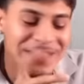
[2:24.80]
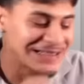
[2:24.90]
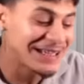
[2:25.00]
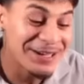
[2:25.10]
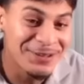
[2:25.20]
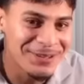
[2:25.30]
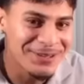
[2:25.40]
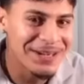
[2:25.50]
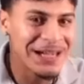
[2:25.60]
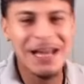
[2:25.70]
I say I don't
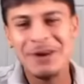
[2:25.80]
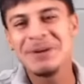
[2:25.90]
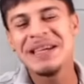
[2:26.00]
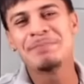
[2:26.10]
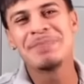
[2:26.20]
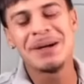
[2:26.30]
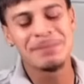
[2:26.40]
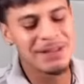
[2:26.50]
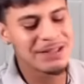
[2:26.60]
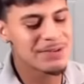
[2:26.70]
know. I don't keep
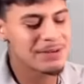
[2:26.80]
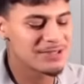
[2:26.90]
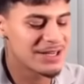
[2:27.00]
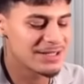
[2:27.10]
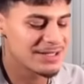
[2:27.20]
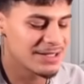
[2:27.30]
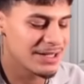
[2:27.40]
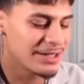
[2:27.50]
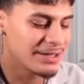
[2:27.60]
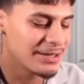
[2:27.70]
up. That's what I'm trying to say,
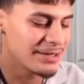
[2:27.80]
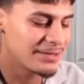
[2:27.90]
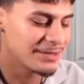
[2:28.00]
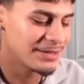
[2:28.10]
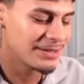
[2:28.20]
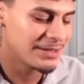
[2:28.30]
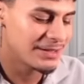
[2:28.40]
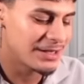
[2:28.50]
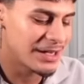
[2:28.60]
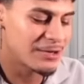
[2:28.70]
you know?
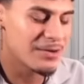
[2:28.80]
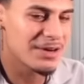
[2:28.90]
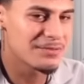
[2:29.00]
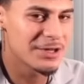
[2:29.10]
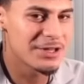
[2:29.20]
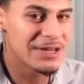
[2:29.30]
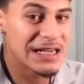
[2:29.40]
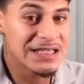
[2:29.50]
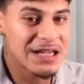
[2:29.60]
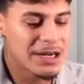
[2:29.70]
I go off what you
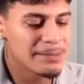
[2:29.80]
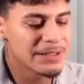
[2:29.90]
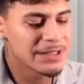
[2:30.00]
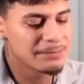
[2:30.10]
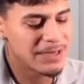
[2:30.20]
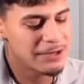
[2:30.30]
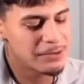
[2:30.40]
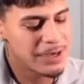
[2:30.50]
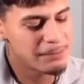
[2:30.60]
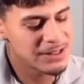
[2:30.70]
guys comment. But
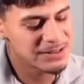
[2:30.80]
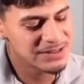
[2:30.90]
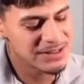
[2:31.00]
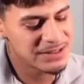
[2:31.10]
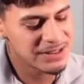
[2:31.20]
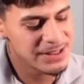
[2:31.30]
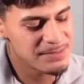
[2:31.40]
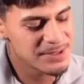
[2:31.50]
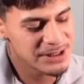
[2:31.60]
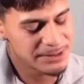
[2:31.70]
I'm not the type that
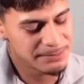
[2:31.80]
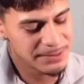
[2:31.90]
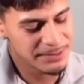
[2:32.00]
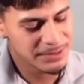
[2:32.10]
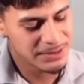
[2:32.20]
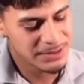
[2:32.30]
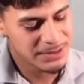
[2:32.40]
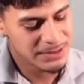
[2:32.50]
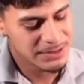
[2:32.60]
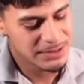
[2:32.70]
keeps up.
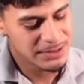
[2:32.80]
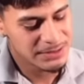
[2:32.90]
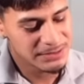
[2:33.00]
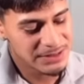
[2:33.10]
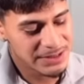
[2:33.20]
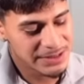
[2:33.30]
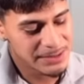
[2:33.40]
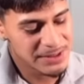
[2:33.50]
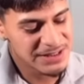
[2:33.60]
I don't think I keep up.